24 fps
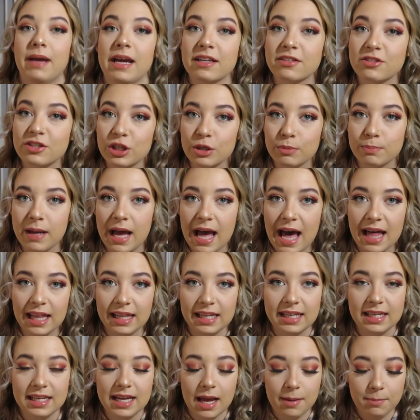Master
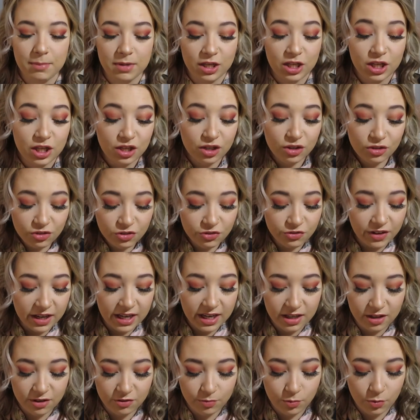palette. I'm a huge
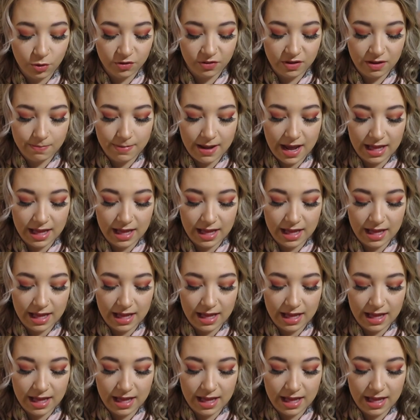fan of Morphe